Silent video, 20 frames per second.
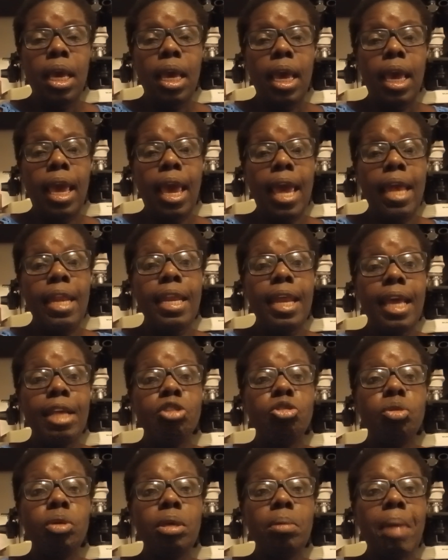And then
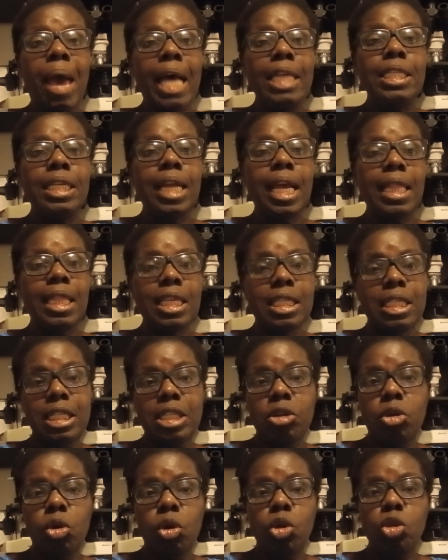to imagine that this is
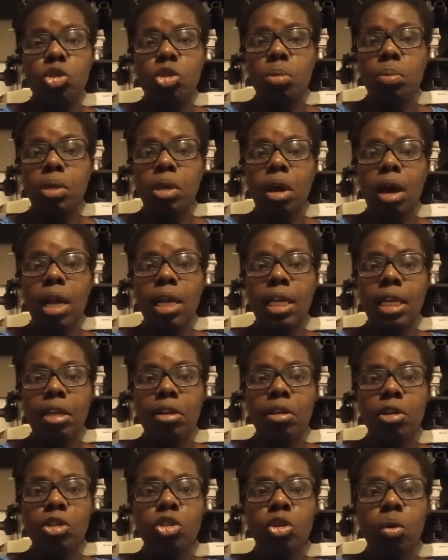going to be our
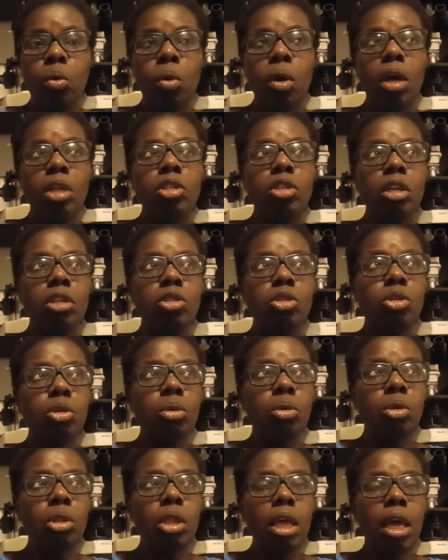leader. So
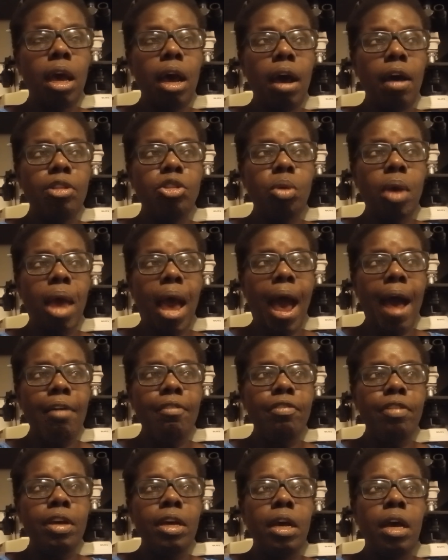to uh, to
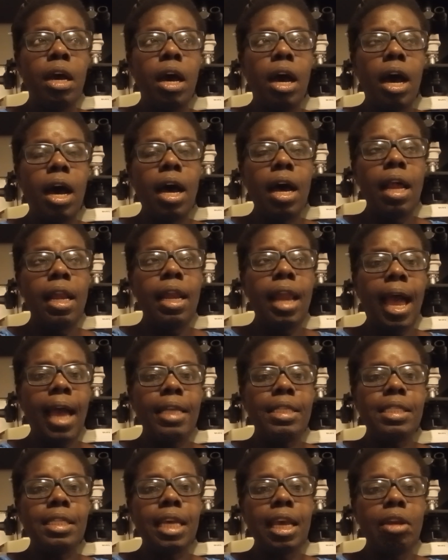have a
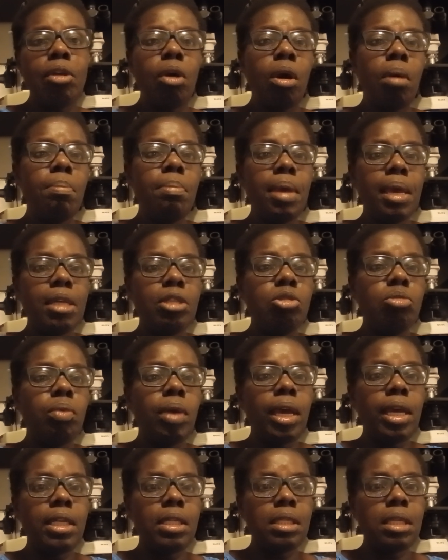light skinned or mixed
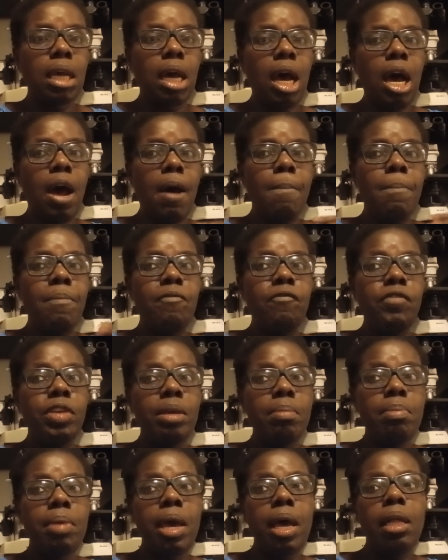race um,
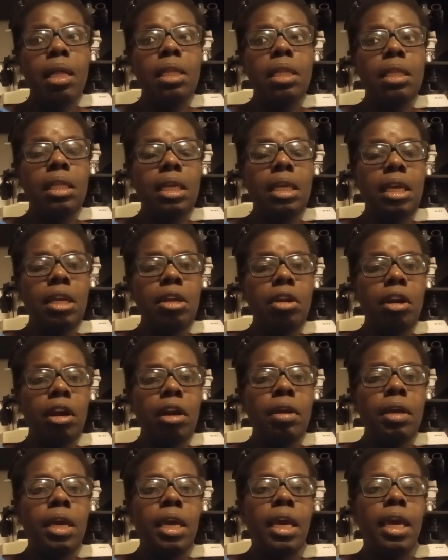female
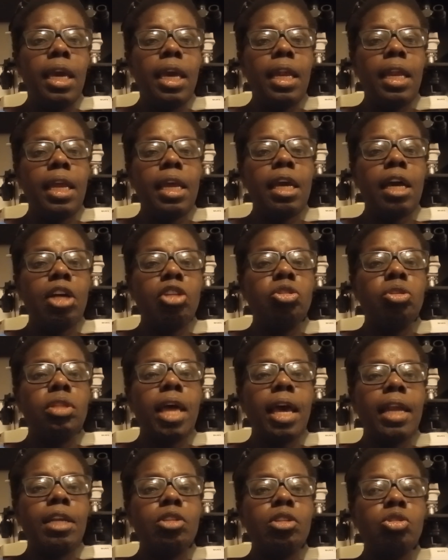leader in a country
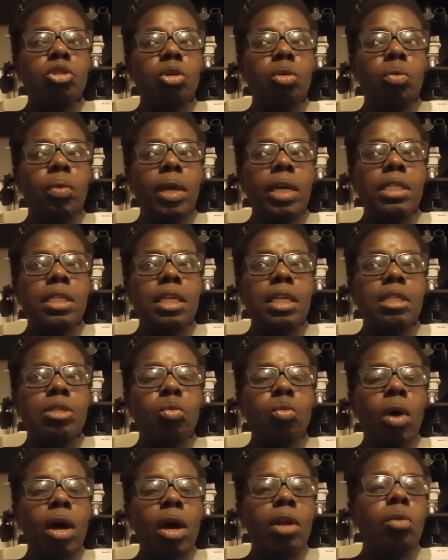that is so racist,
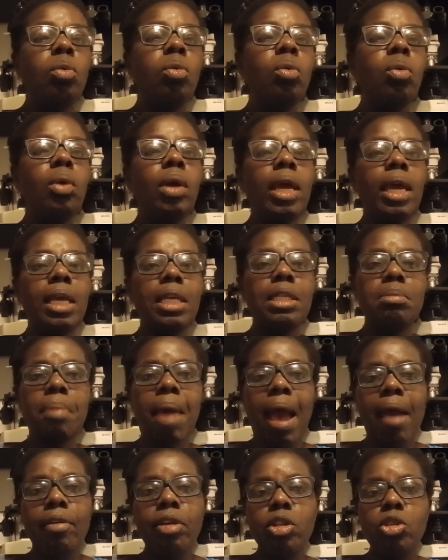one who is
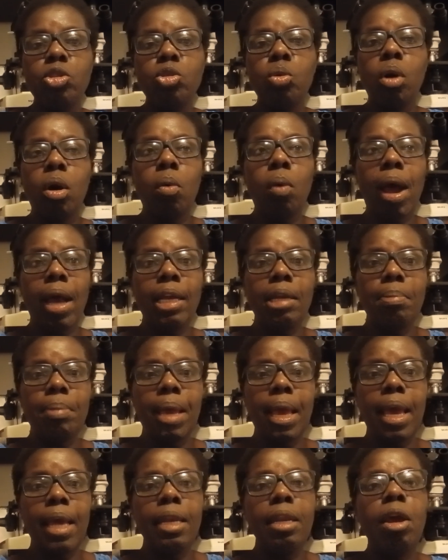married to a white
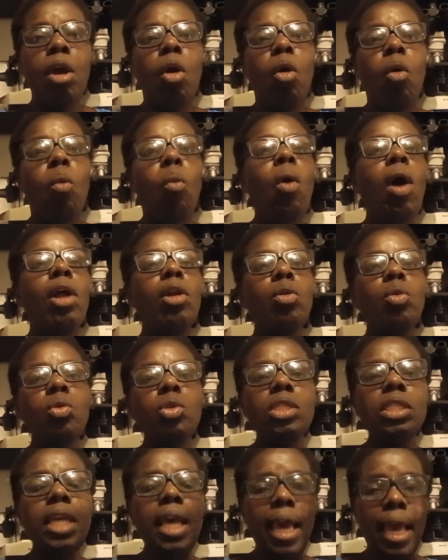man, one
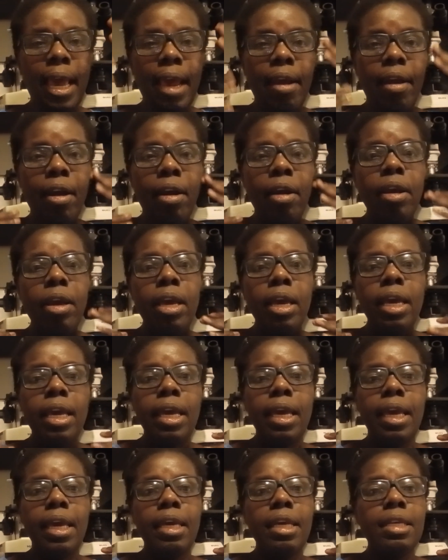whose hair
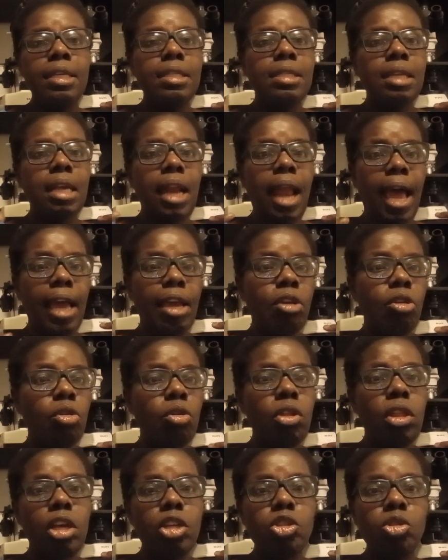is like, you
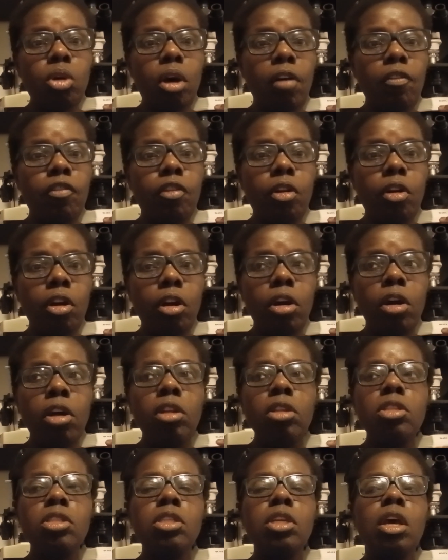know, the soft
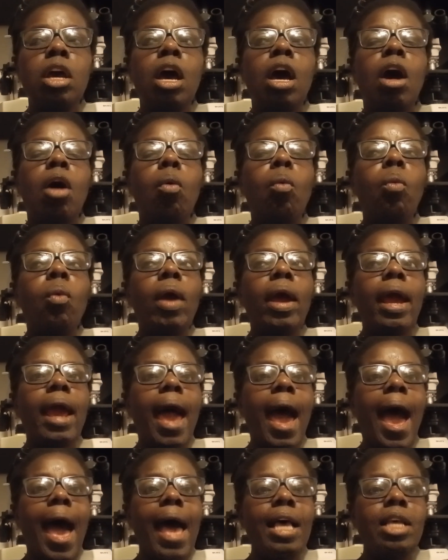curls,
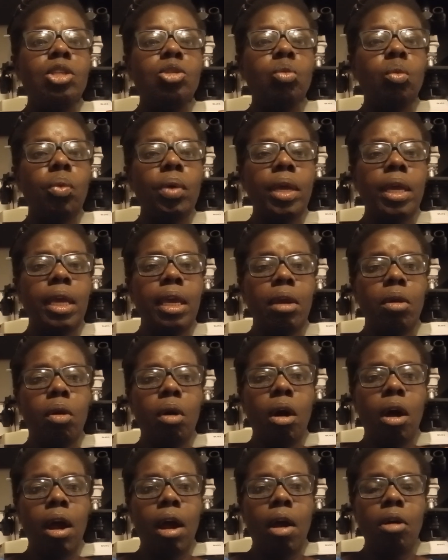whereas we
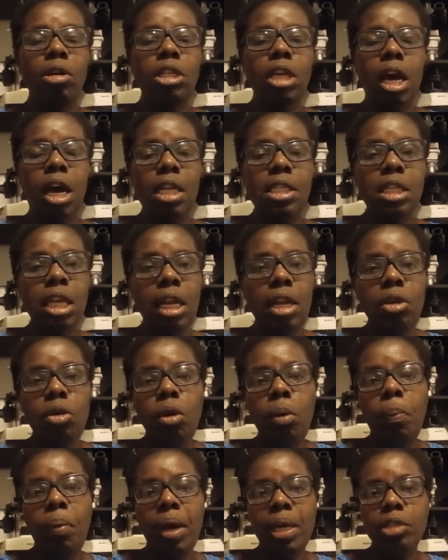are constantly
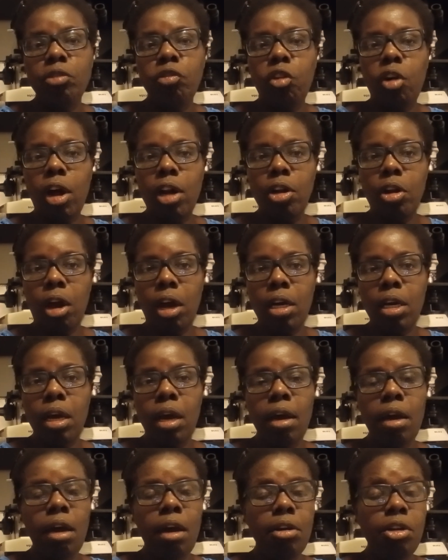oppressed for our dark,
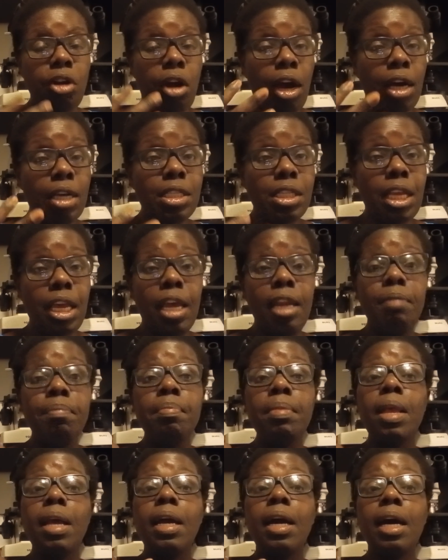dark skin,
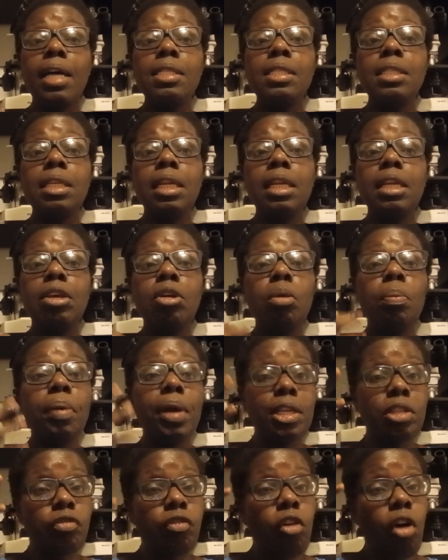constantly
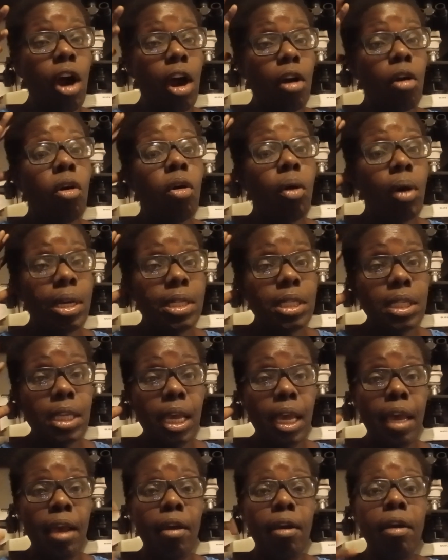oppressed for our coarse
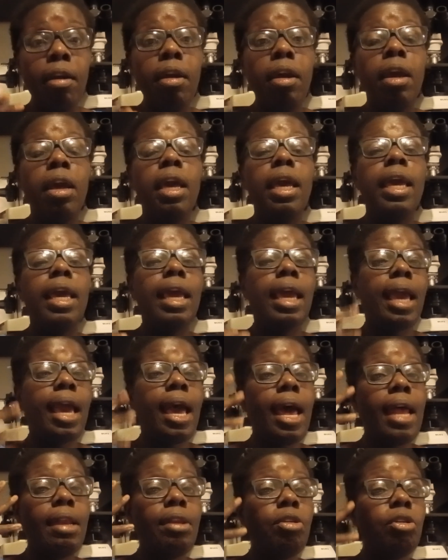hair,
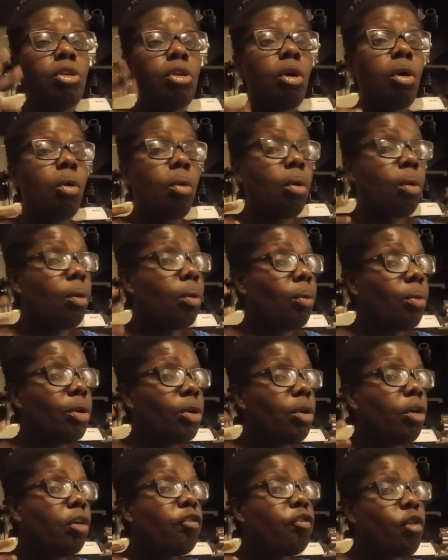and you know, you
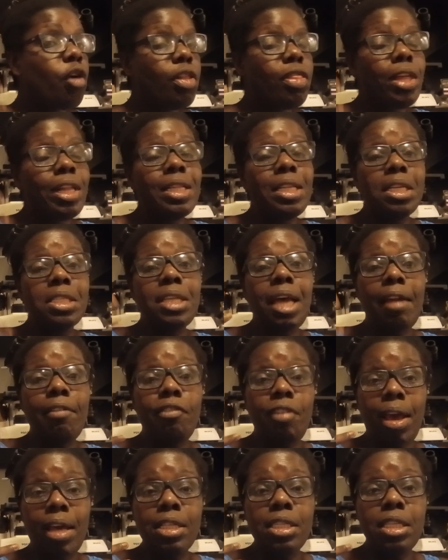know, for the
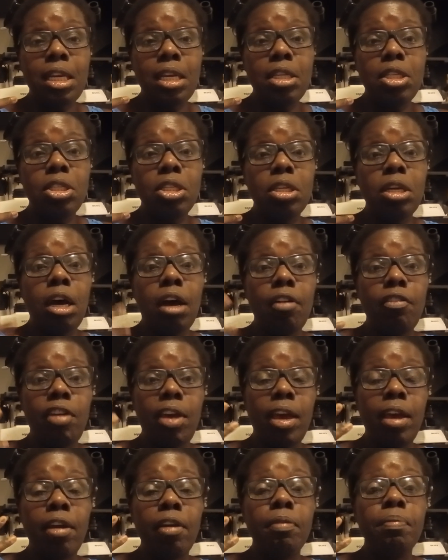disadvantage of
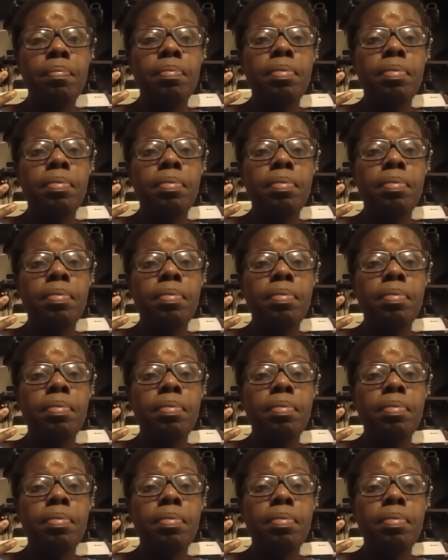hair